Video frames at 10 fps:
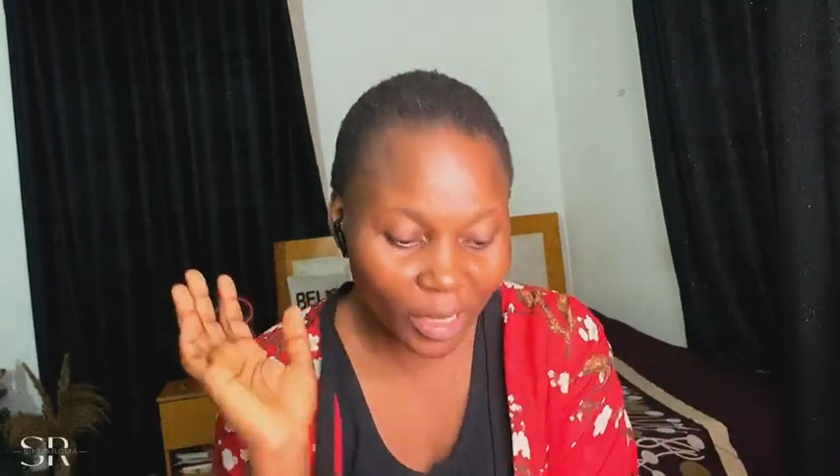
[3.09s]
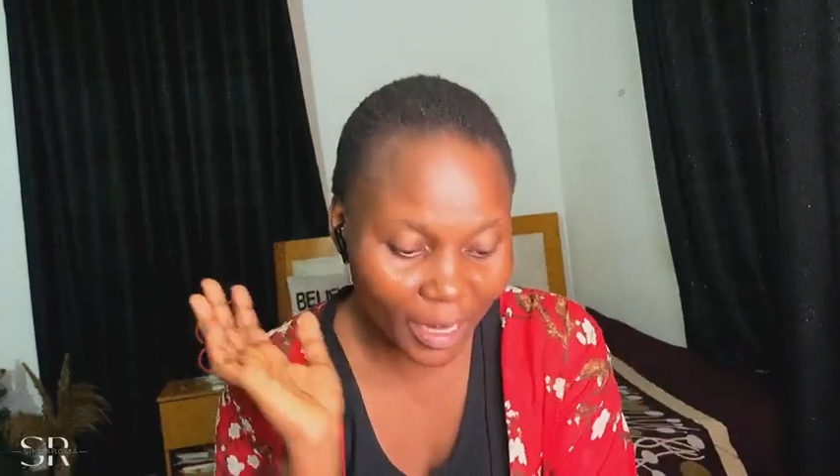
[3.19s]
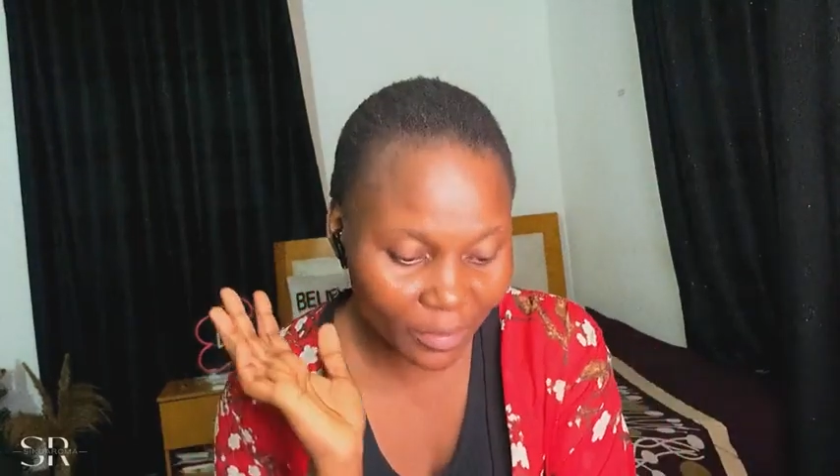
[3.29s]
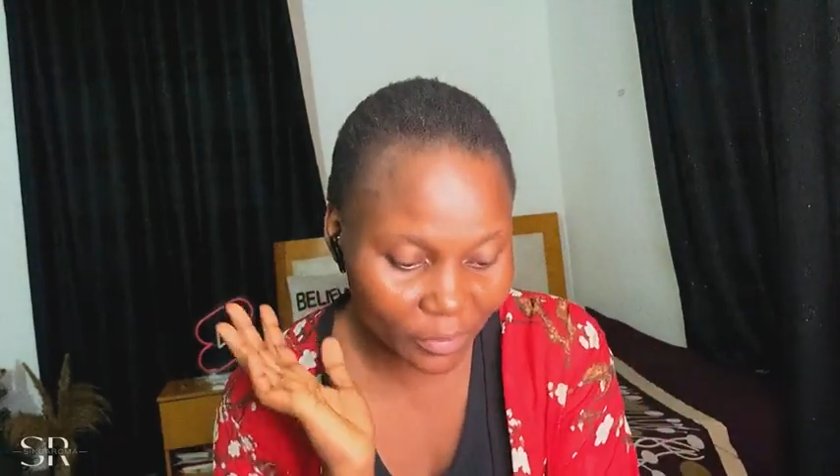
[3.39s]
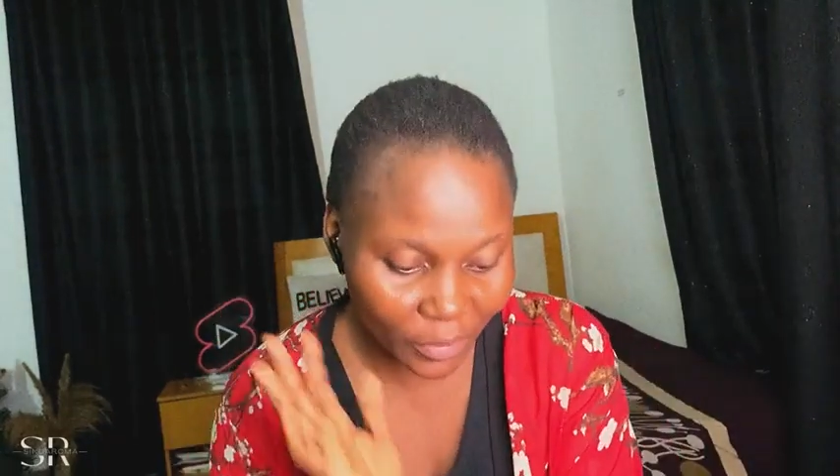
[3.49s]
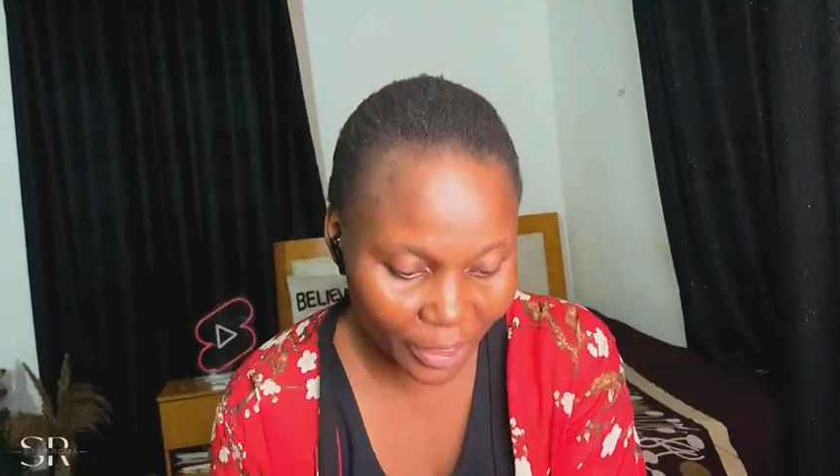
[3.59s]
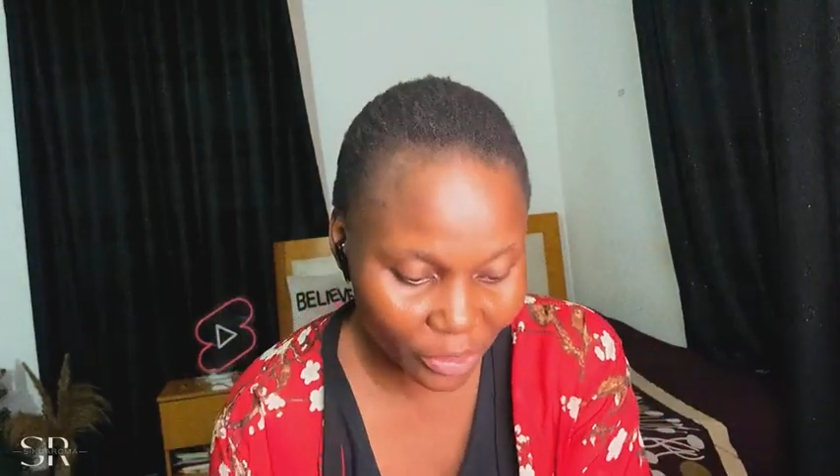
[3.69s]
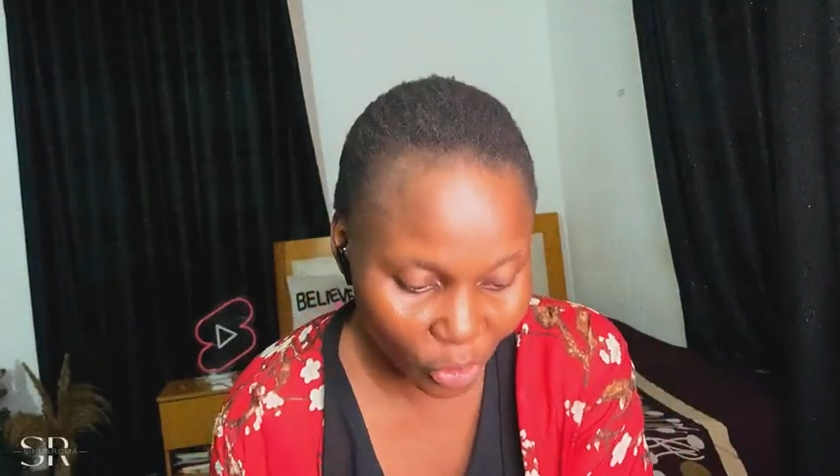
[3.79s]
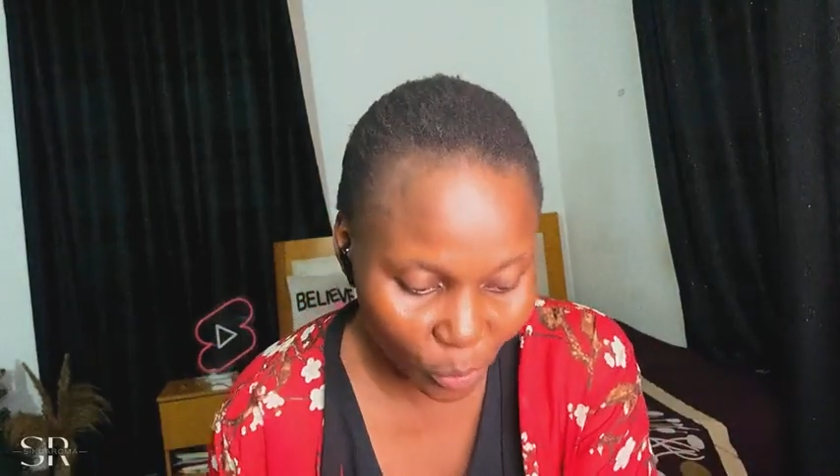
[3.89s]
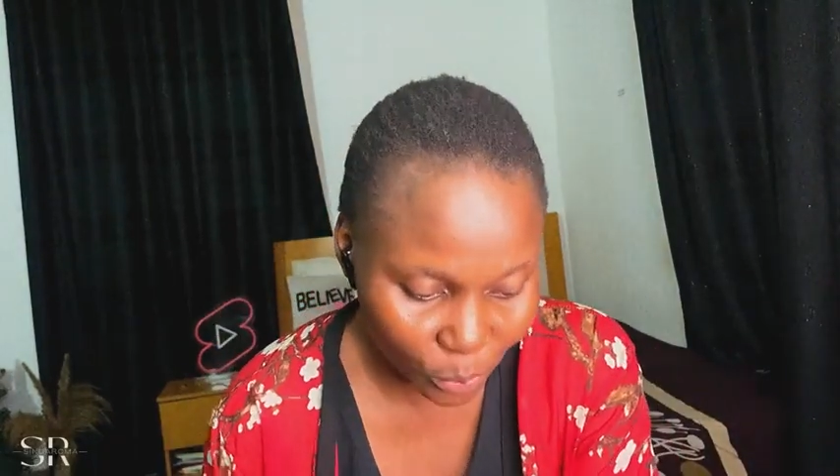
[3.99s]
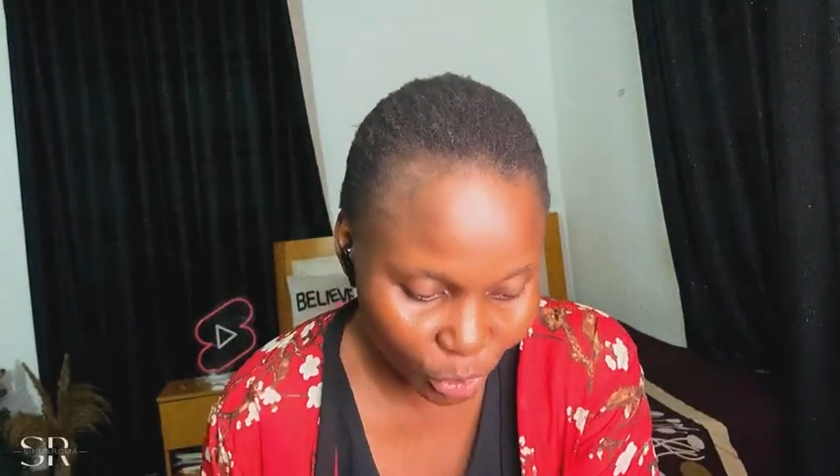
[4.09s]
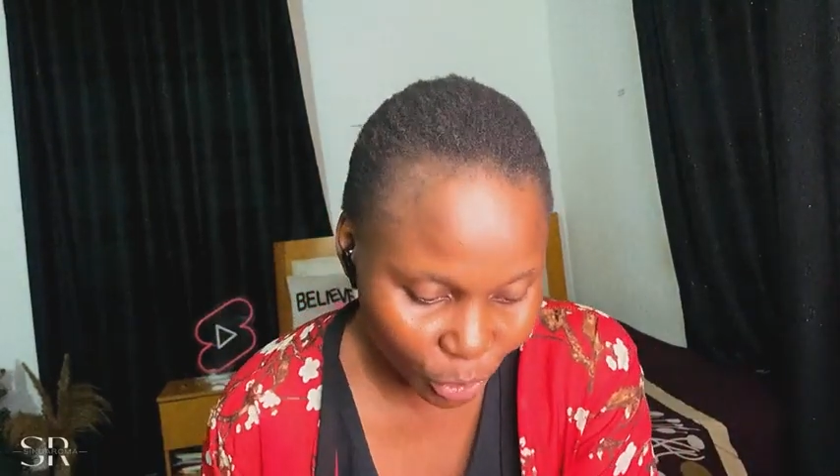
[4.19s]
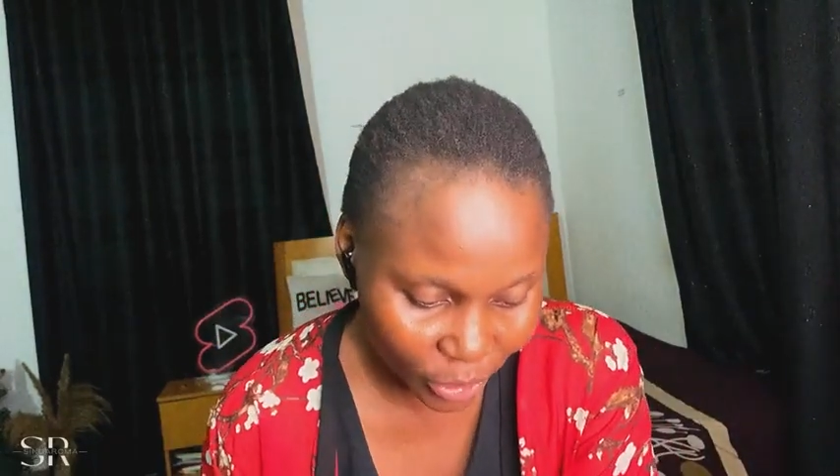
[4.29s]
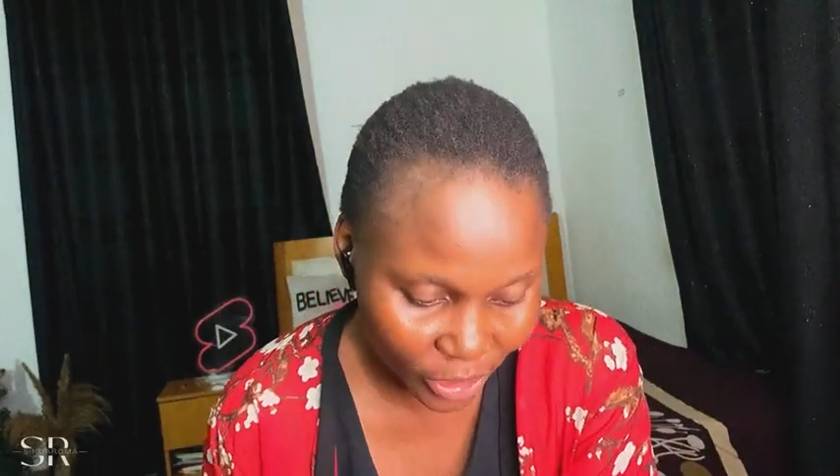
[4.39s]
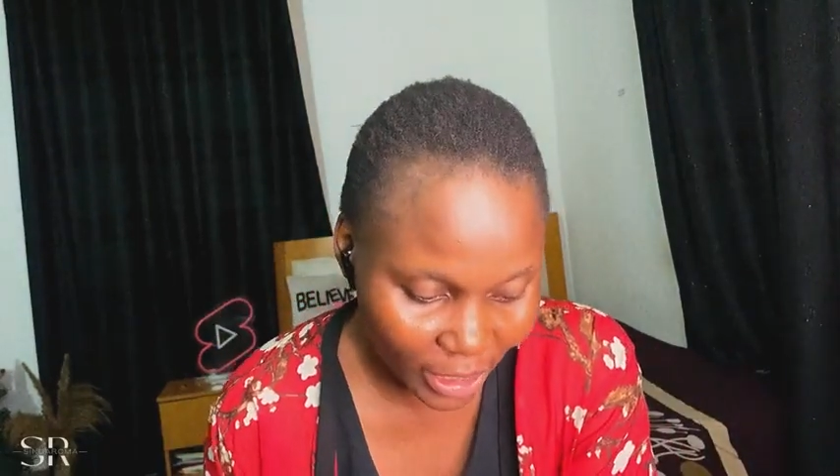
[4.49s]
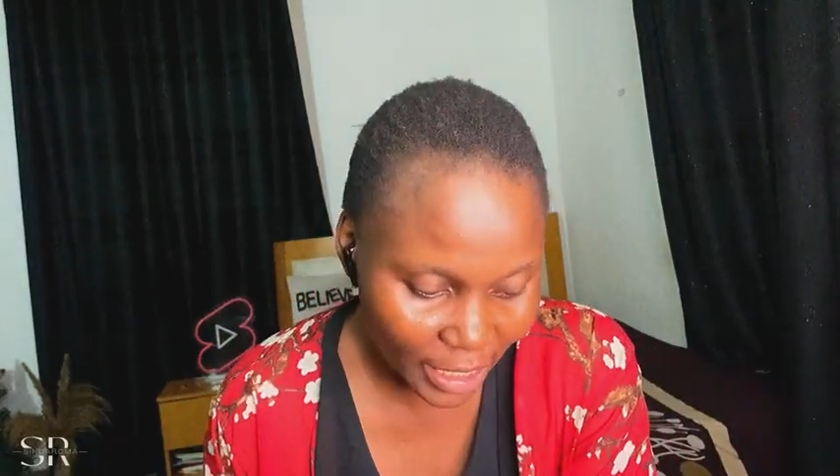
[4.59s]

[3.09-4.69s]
have Ryan Upchurch